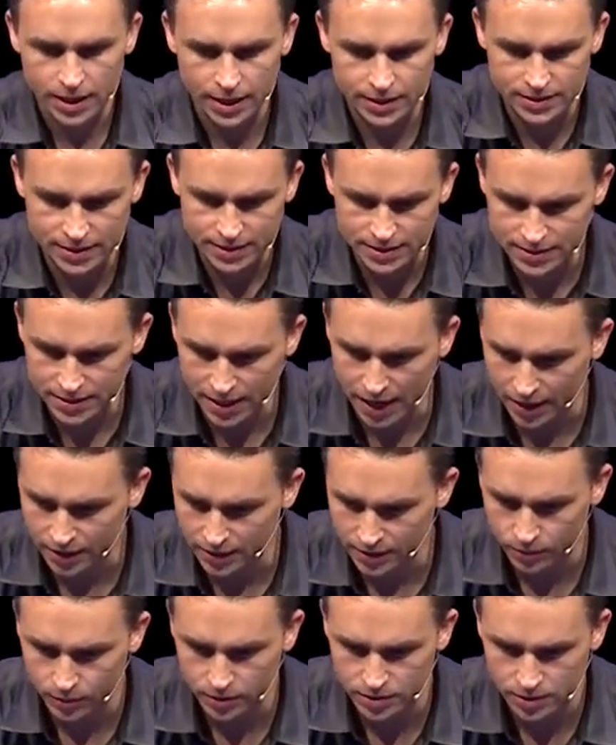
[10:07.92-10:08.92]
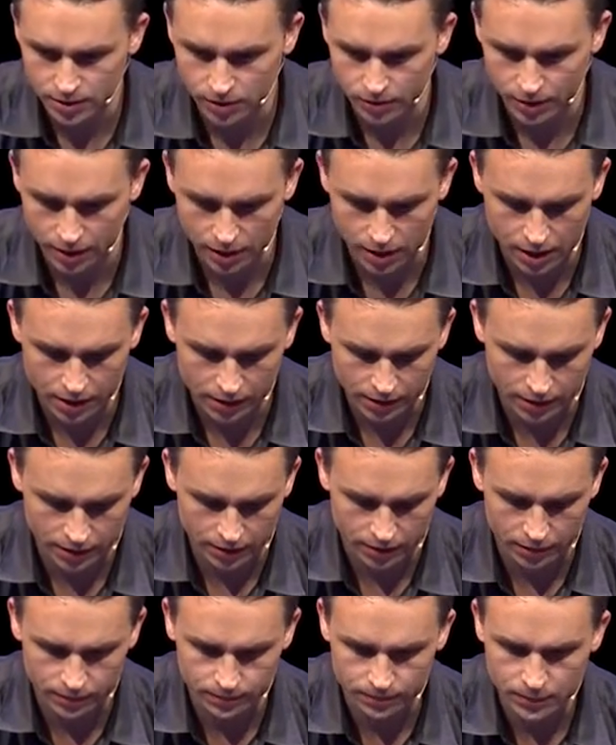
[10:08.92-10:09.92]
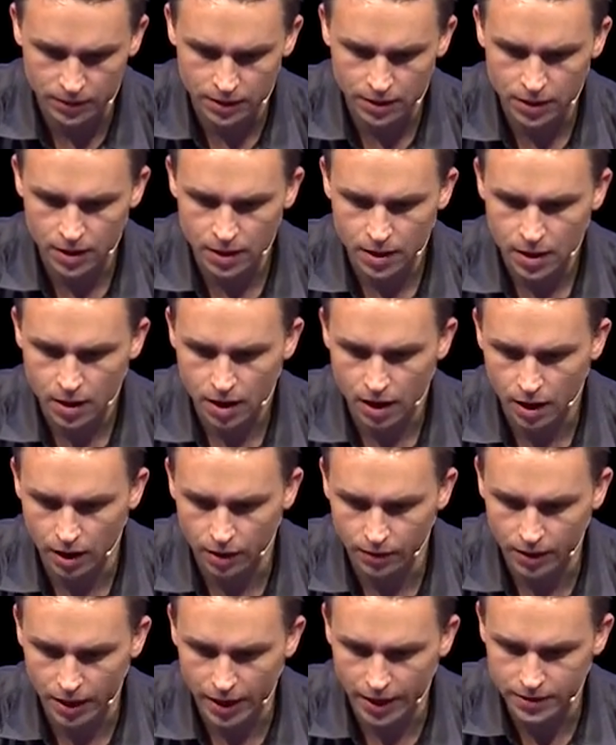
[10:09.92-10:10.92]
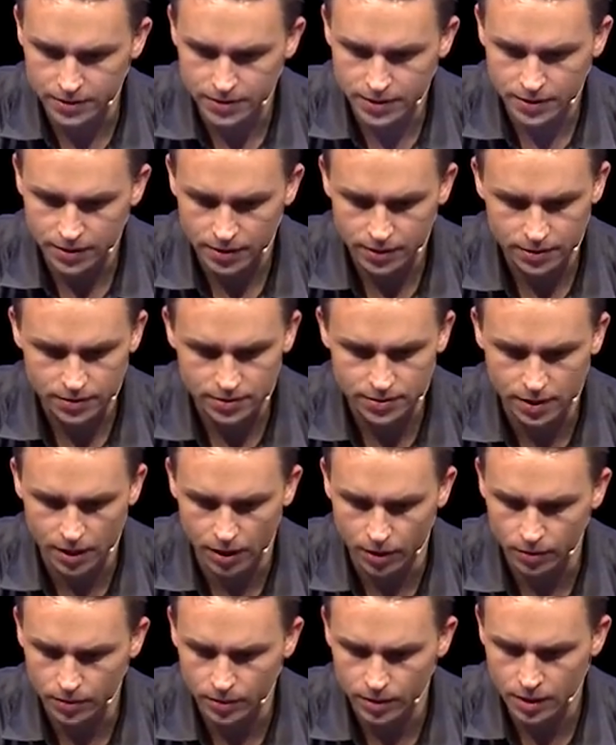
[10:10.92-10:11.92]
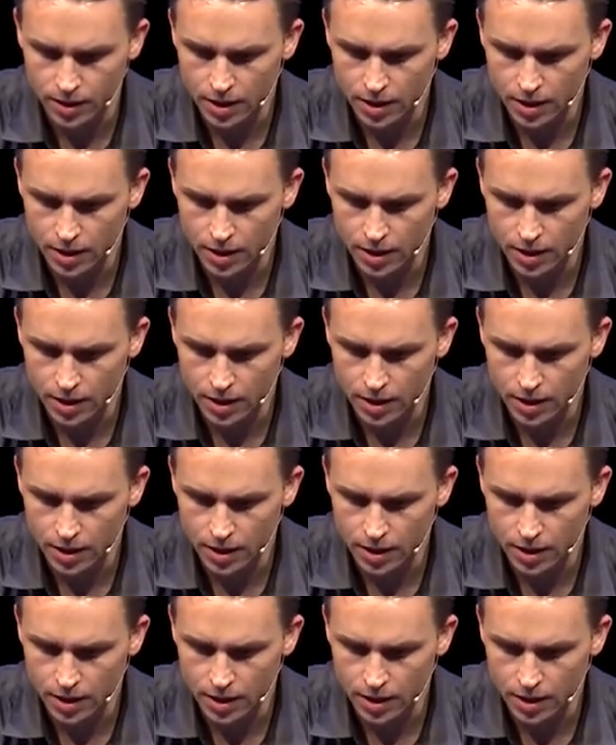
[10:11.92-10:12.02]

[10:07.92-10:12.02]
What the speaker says: That's exactly what's going on here. All right, so